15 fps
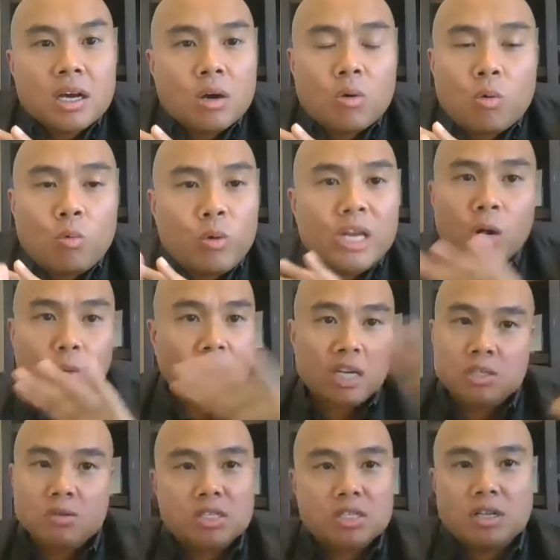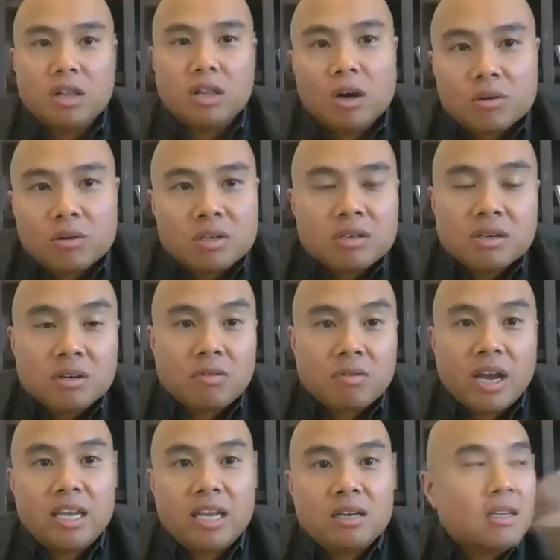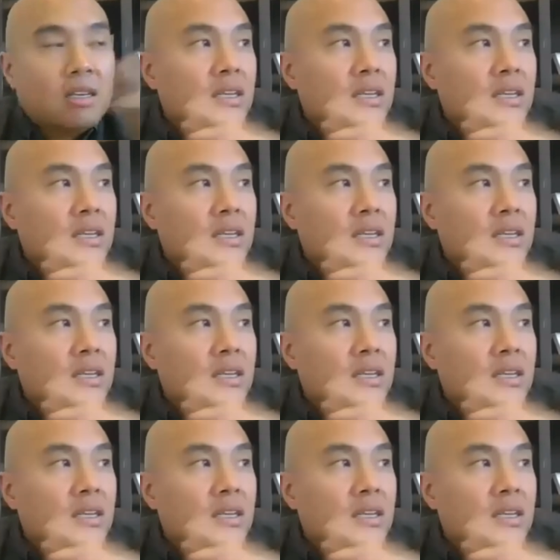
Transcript: we don't want to do this alone, right?